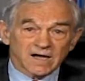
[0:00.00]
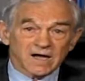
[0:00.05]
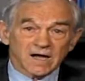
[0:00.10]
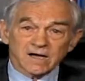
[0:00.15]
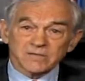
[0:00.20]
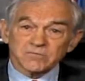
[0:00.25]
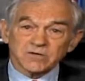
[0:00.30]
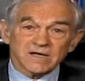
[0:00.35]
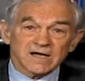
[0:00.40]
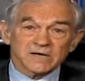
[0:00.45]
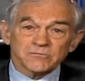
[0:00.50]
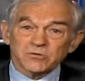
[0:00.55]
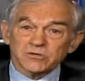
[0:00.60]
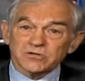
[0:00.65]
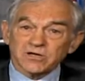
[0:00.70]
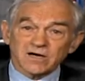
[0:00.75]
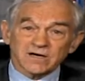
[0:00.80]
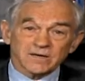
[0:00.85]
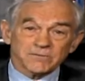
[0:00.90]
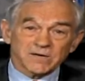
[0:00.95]
I'm glad we're
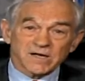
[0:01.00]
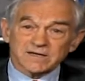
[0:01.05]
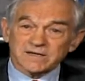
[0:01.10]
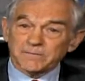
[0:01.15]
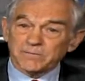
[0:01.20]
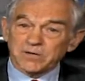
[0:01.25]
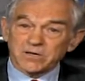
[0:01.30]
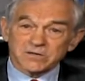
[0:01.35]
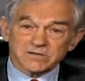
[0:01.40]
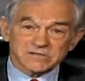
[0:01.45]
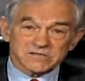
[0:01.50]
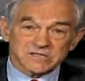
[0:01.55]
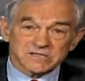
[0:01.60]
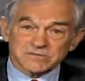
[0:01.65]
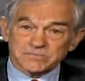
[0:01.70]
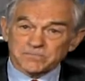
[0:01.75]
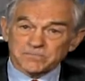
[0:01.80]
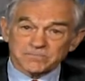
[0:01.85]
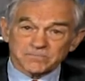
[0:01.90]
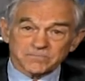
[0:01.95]
talking about the
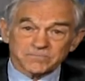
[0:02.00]
bonuses.